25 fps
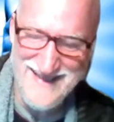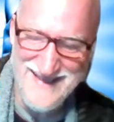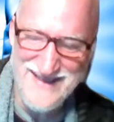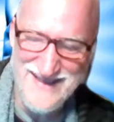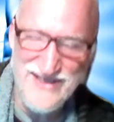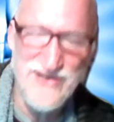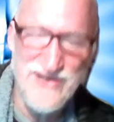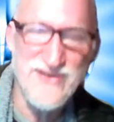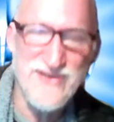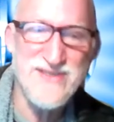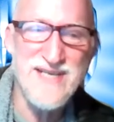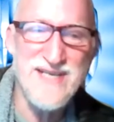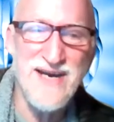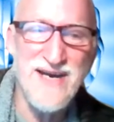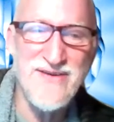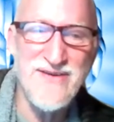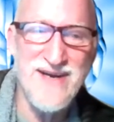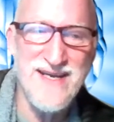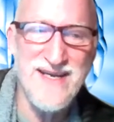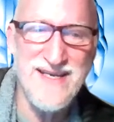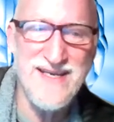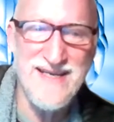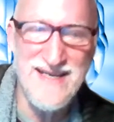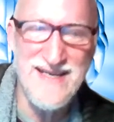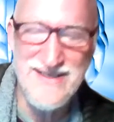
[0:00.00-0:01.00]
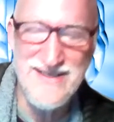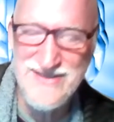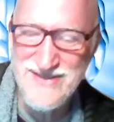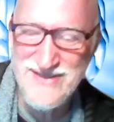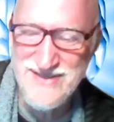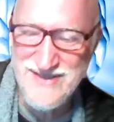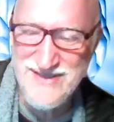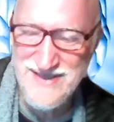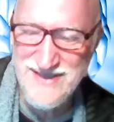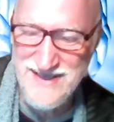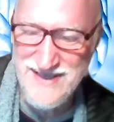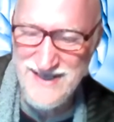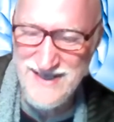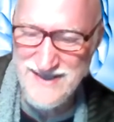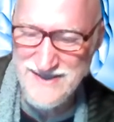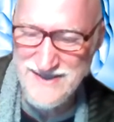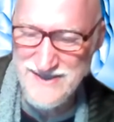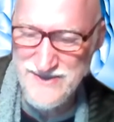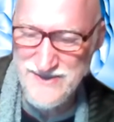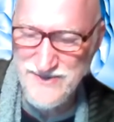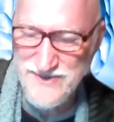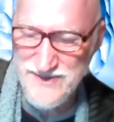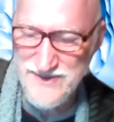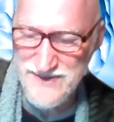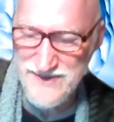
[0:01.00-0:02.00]
Your direct connection to the
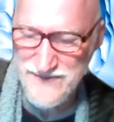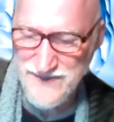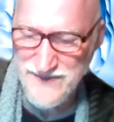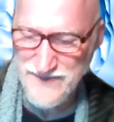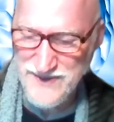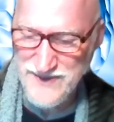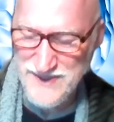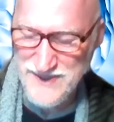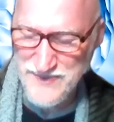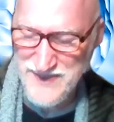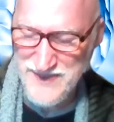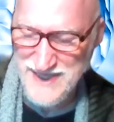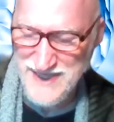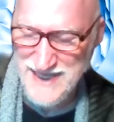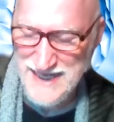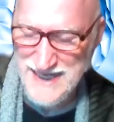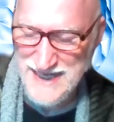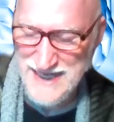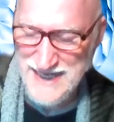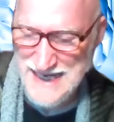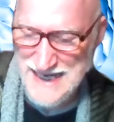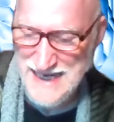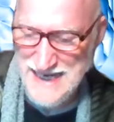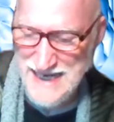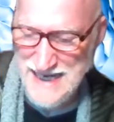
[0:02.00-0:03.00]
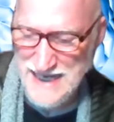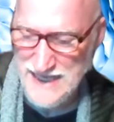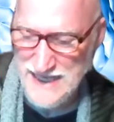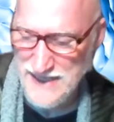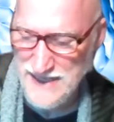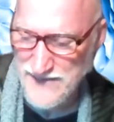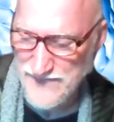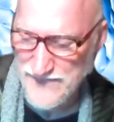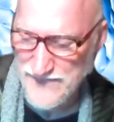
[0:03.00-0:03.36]
customer from the spinning ninny.